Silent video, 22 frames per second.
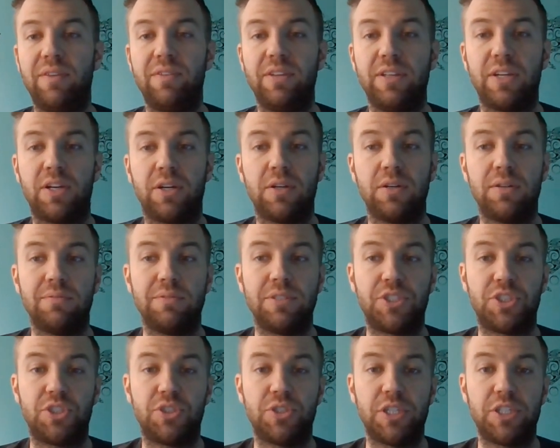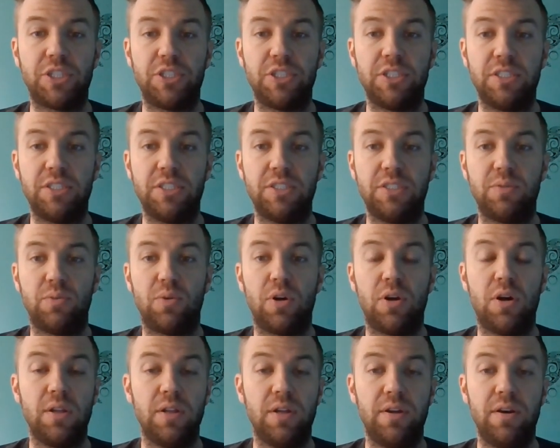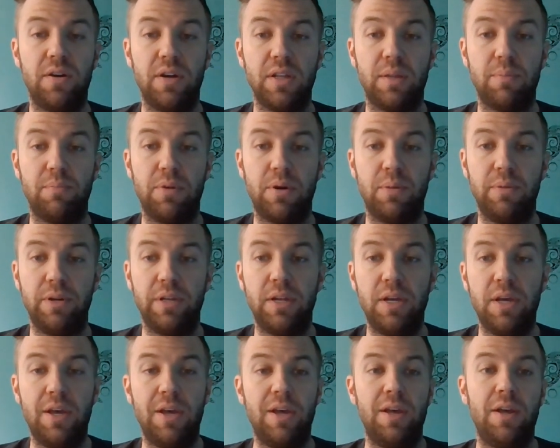given the current restrictions we're all under at the moment,